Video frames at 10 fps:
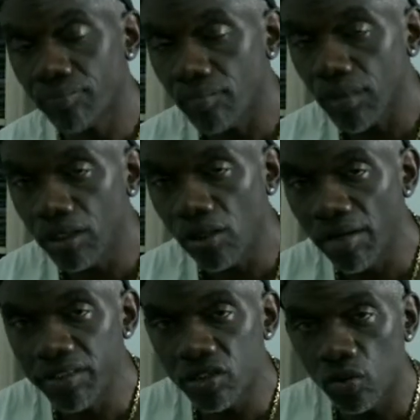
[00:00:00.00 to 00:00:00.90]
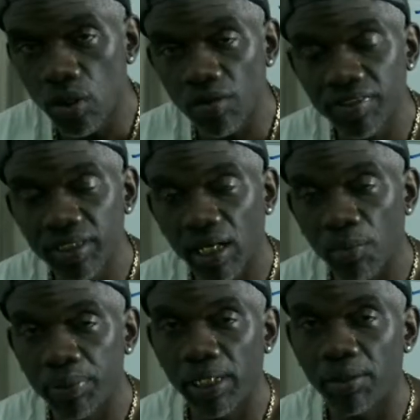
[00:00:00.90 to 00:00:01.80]
You know, every so often I'll
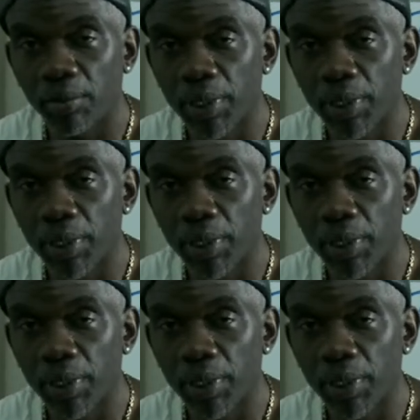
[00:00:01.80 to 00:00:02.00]
put out a